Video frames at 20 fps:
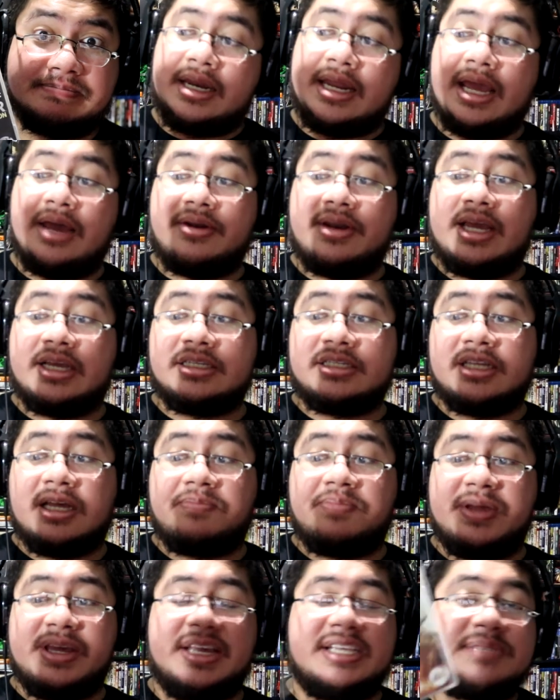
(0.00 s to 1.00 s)
Now, next
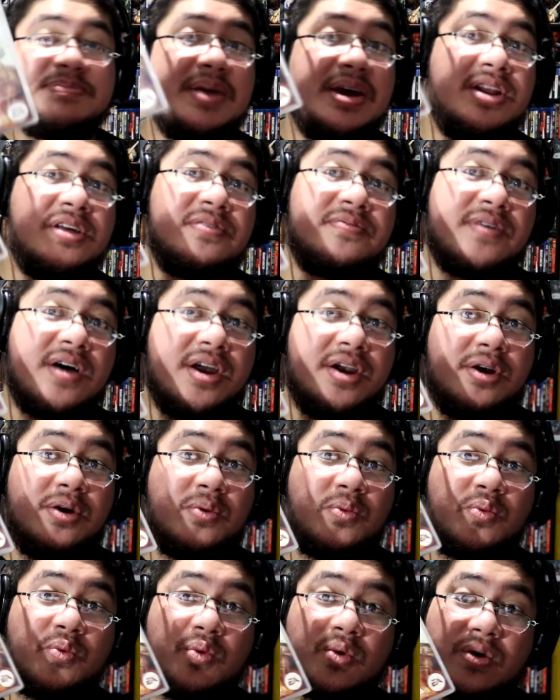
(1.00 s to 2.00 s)
up is Medal of
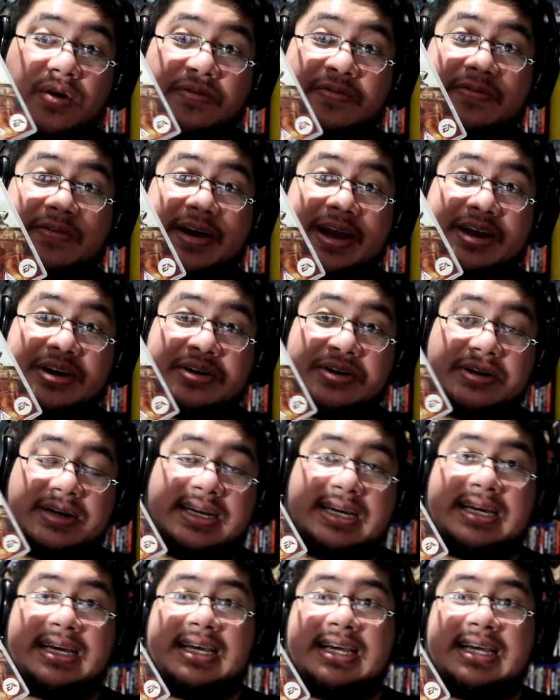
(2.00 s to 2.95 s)
Honor Warfighter.